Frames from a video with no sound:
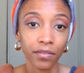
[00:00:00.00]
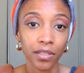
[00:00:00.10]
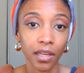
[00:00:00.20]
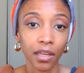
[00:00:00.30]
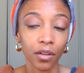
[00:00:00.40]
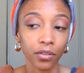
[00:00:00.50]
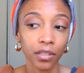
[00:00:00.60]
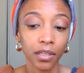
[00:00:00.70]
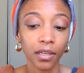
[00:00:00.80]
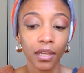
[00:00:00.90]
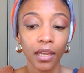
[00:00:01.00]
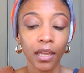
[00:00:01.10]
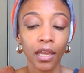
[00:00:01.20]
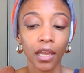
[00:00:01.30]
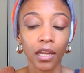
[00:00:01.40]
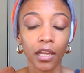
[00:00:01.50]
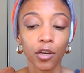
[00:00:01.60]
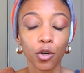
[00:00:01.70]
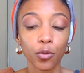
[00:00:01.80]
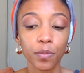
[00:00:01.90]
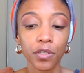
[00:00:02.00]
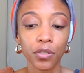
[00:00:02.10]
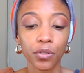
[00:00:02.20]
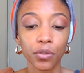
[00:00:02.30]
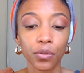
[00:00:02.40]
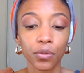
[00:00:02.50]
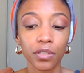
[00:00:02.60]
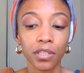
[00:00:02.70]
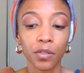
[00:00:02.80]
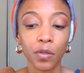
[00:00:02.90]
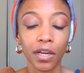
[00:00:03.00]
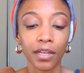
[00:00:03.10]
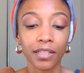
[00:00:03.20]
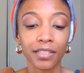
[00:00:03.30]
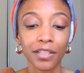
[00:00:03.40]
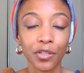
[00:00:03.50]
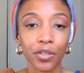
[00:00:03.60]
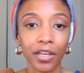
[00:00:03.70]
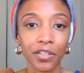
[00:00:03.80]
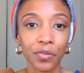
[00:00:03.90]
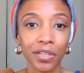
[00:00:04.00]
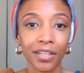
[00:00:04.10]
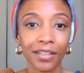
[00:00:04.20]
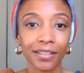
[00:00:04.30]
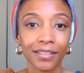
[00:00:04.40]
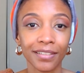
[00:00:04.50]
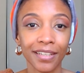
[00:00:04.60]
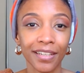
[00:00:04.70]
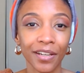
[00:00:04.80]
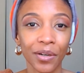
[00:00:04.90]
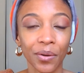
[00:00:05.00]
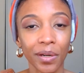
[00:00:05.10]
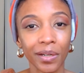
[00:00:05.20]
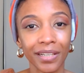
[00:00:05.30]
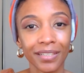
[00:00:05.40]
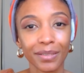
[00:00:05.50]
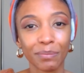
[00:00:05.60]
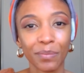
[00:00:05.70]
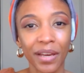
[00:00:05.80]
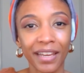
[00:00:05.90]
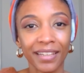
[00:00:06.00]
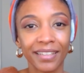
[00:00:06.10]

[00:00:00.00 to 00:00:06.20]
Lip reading: stay healthy, and I hope to see you guys in your next reading. Take care, Aquarius. Bye.